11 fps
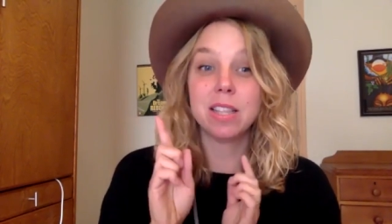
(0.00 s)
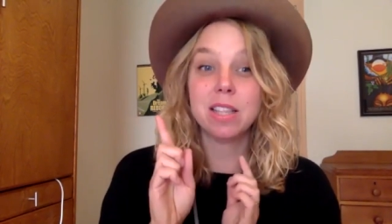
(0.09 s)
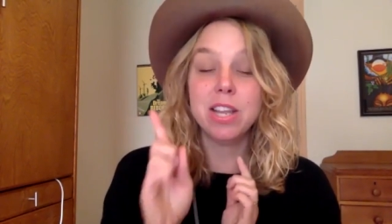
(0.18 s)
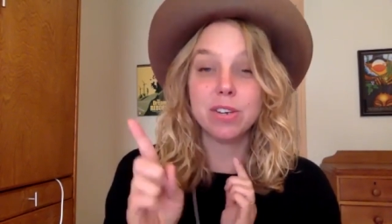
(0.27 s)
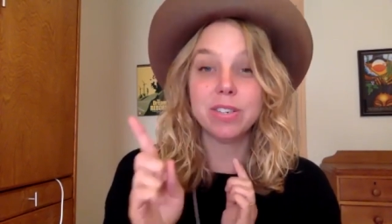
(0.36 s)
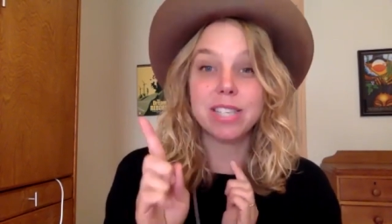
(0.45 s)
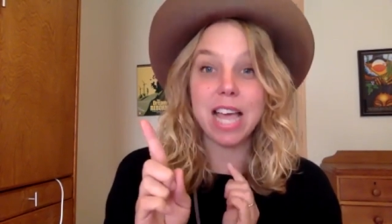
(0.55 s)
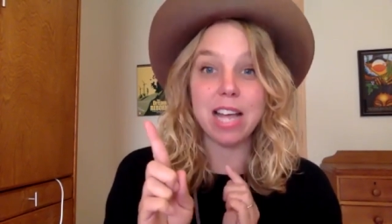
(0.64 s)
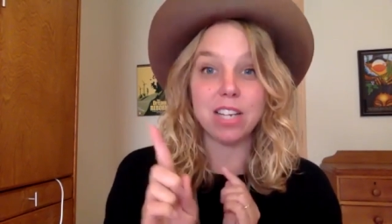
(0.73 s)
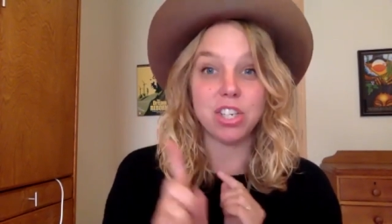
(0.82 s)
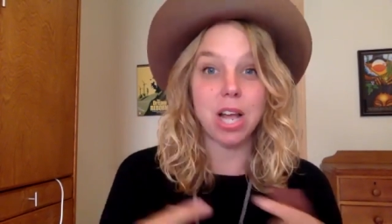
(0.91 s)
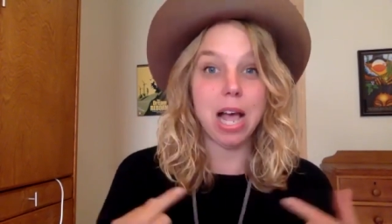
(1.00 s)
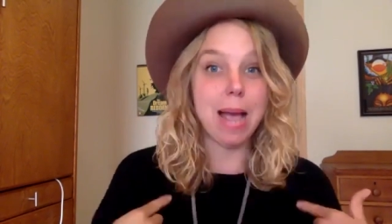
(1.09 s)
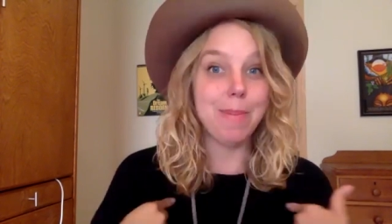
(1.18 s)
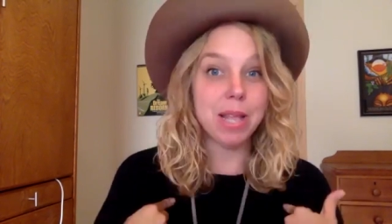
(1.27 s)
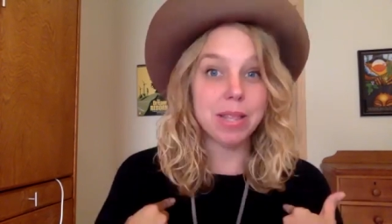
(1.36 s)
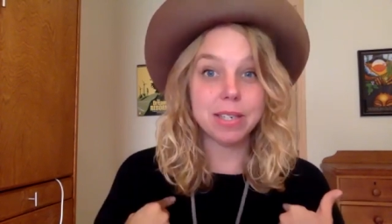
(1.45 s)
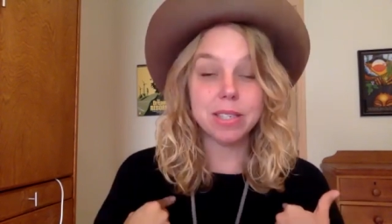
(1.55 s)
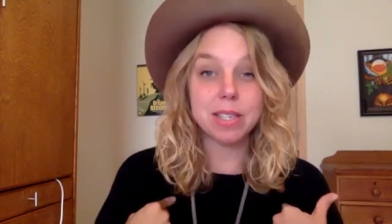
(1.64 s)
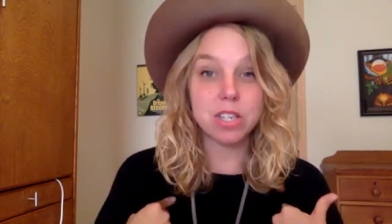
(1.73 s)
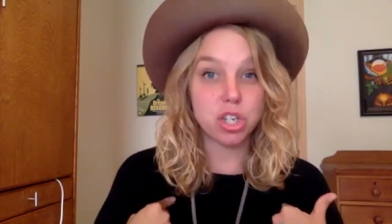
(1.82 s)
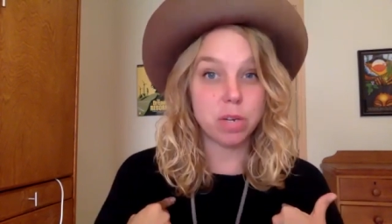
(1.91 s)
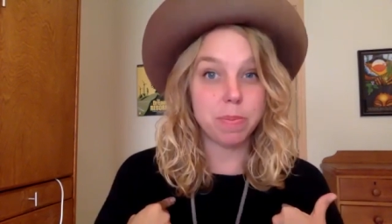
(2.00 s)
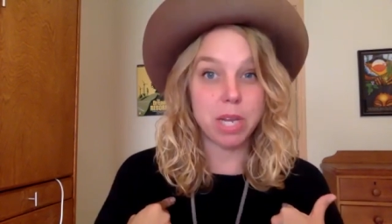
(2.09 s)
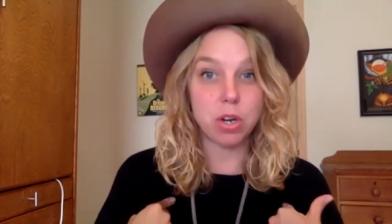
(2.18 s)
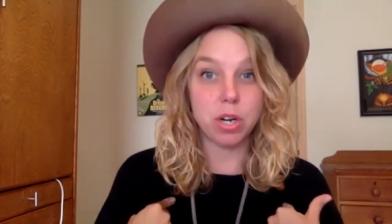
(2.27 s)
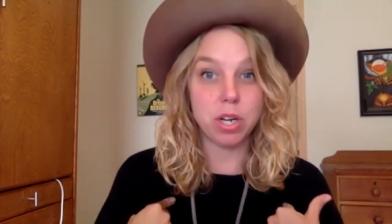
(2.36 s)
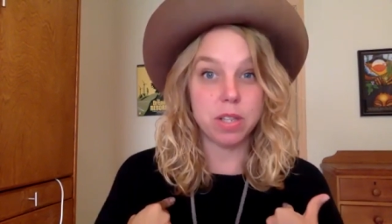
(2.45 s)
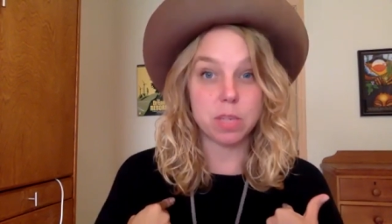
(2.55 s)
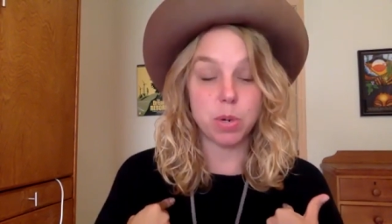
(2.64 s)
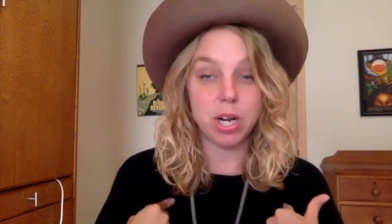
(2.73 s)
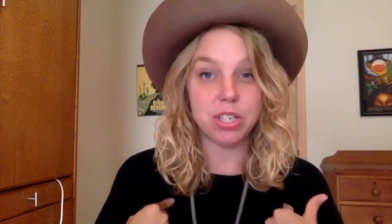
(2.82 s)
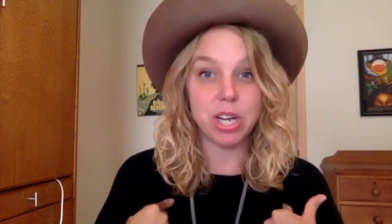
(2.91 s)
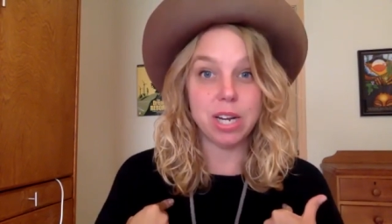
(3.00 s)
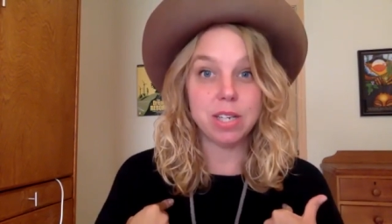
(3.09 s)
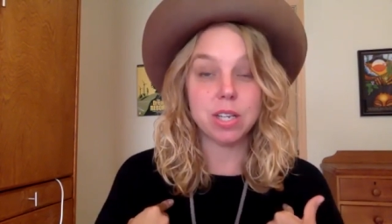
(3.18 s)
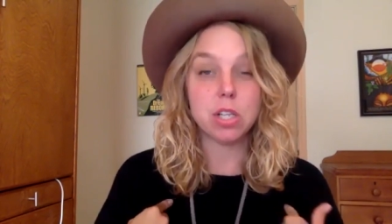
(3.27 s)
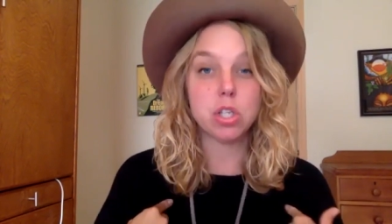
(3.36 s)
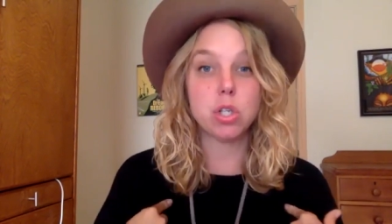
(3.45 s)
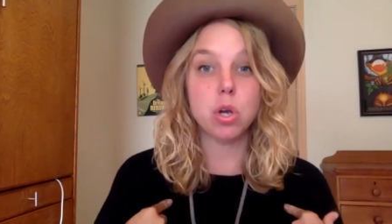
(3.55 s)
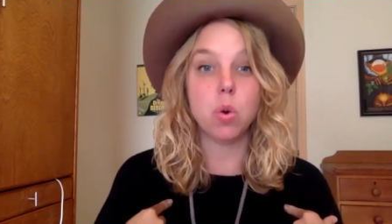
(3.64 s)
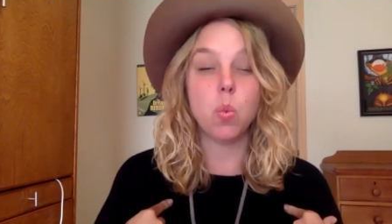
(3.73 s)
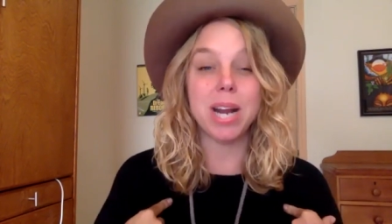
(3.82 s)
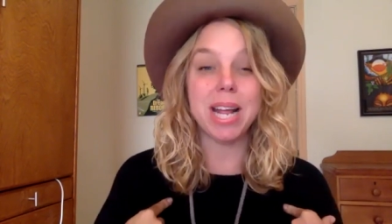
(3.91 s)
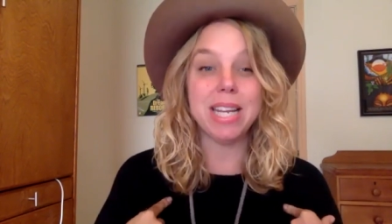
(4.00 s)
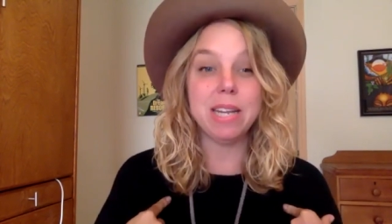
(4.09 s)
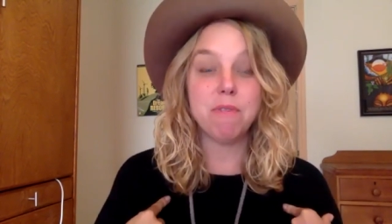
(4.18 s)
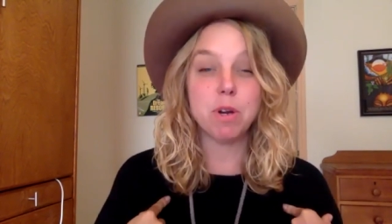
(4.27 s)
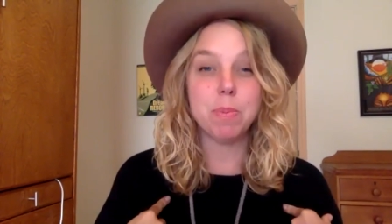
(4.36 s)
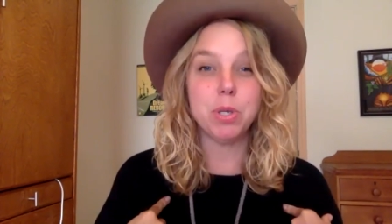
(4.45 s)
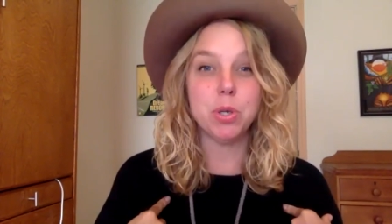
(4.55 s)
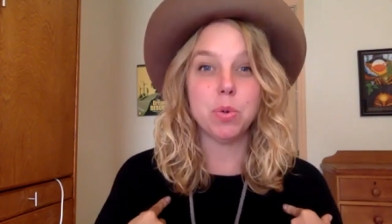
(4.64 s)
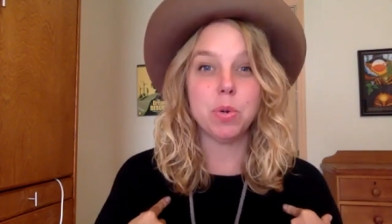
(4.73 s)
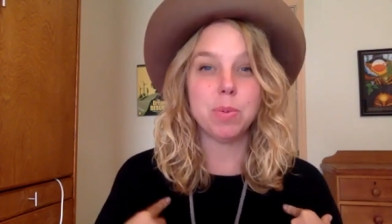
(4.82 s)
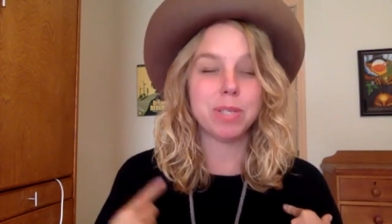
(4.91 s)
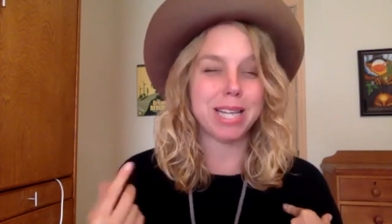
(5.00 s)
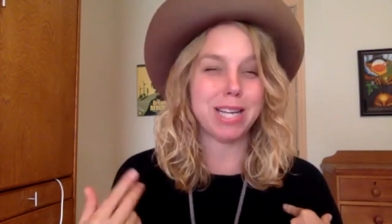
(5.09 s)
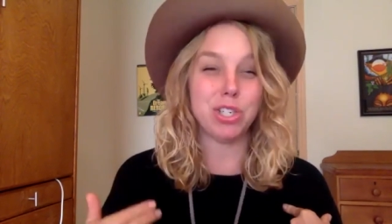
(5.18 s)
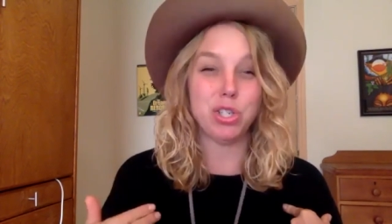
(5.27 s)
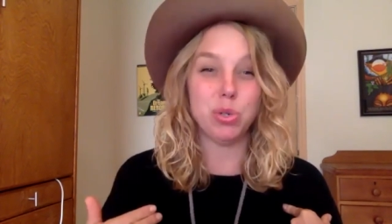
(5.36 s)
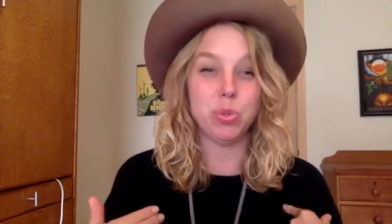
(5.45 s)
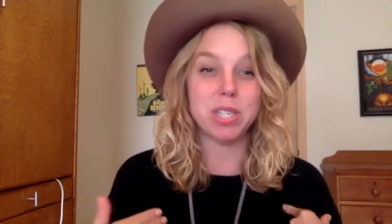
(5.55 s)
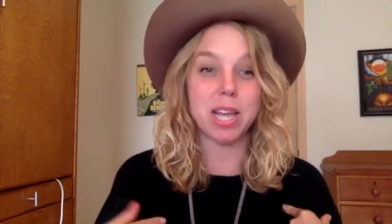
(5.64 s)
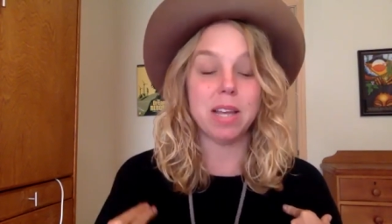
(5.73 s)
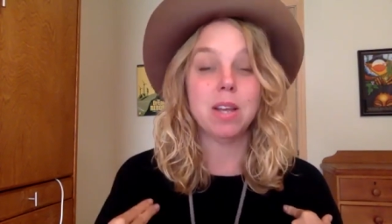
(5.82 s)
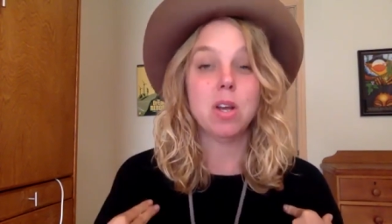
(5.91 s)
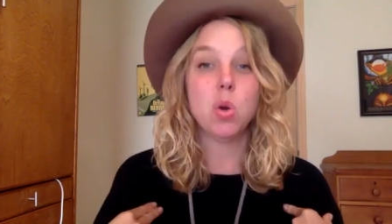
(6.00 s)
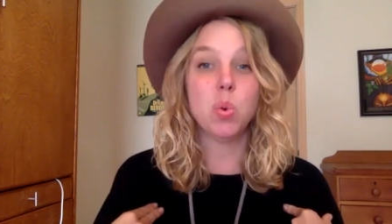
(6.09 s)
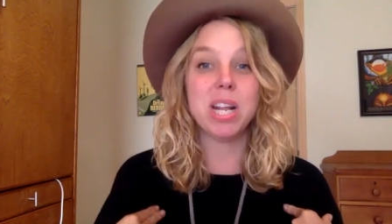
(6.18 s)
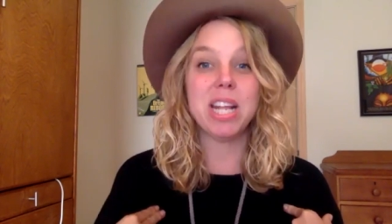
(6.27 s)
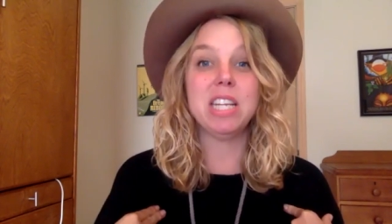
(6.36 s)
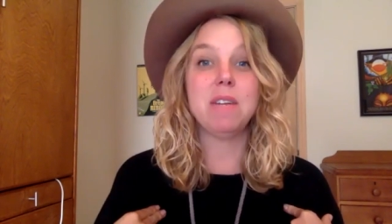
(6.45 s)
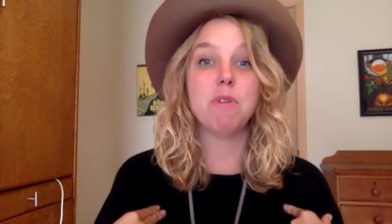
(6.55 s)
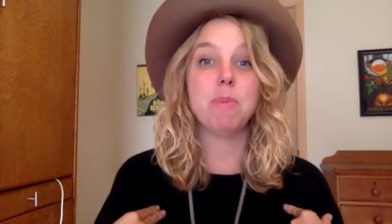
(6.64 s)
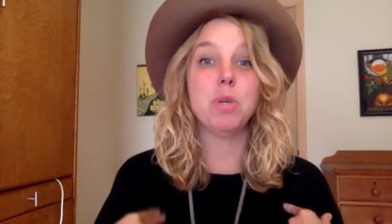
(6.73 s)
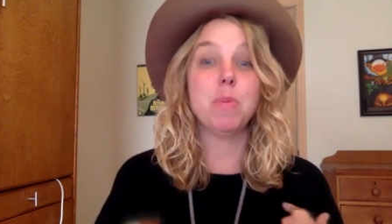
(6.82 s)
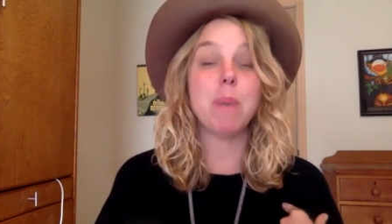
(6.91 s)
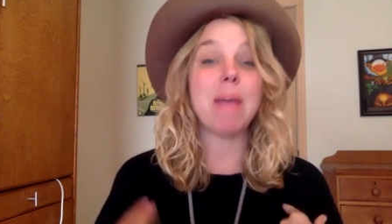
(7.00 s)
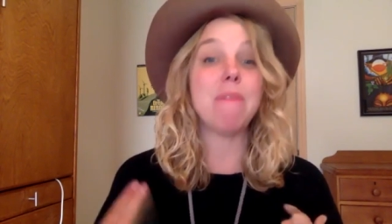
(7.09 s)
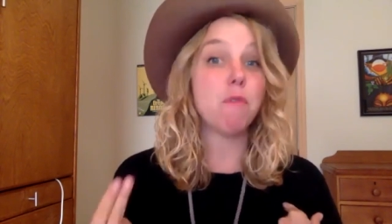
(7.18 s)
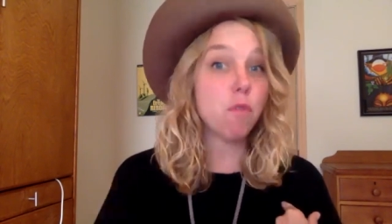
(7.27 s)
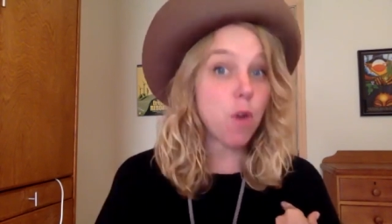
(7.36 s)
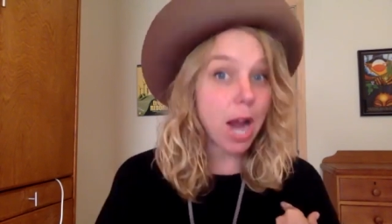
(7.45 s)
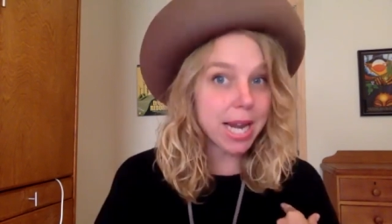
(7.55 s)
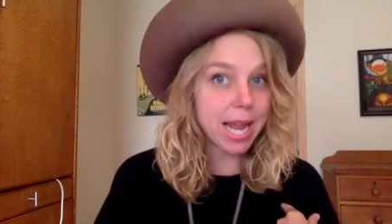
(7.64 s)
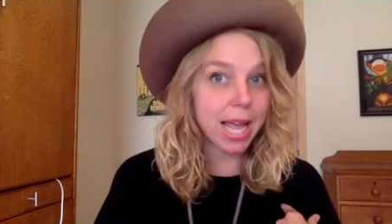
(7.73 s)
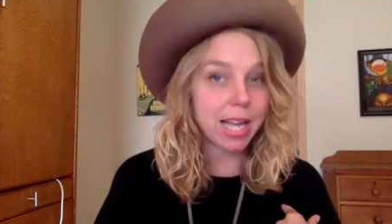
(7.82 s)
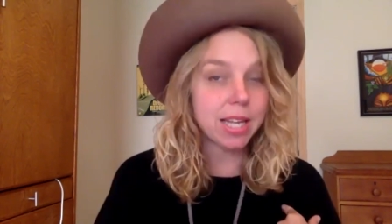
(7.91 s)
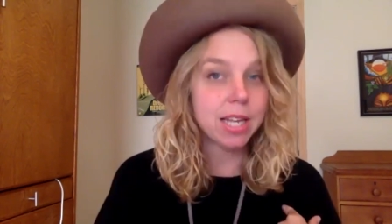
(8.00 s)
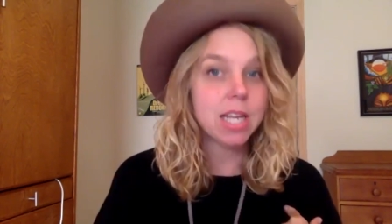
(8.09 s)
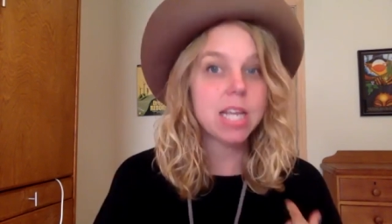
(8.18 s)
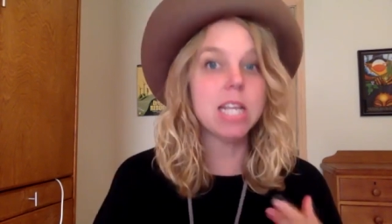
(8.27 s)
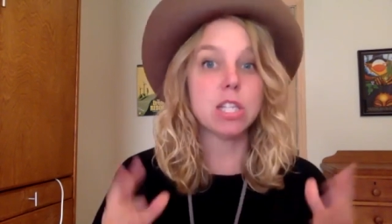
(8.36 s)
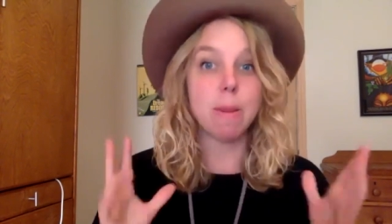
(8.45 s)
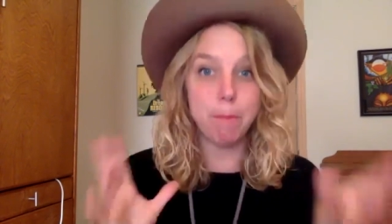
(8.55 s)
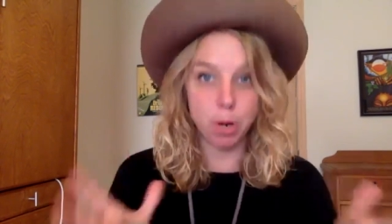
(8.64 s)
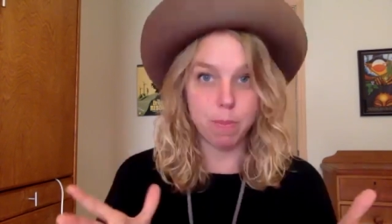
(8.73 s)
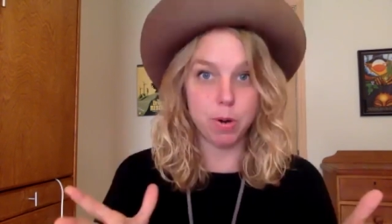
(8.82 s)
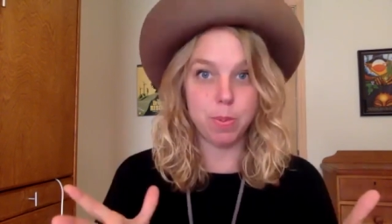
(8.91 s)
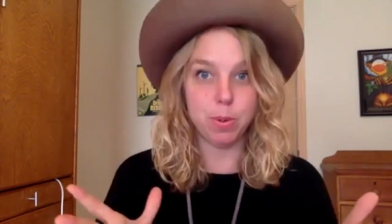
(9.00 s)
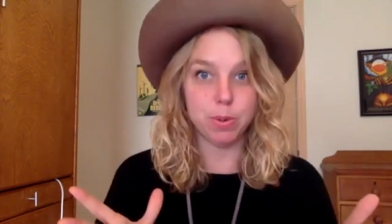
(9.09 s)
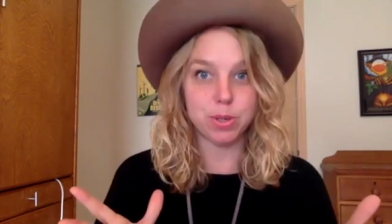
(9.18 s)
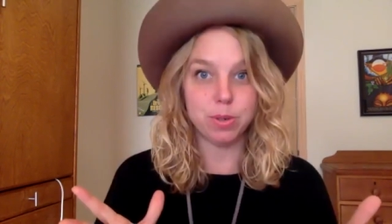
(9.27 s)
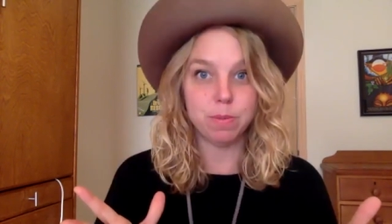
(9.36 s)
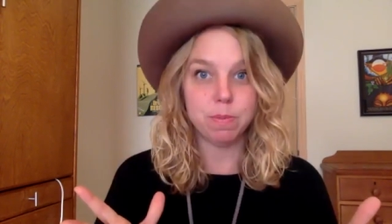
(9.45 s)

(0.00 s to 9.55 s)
here's the catch I'm not the decision maker in this project. So, what I need from you, it was like a Tuesday, what I need from you by Friday is a book proposal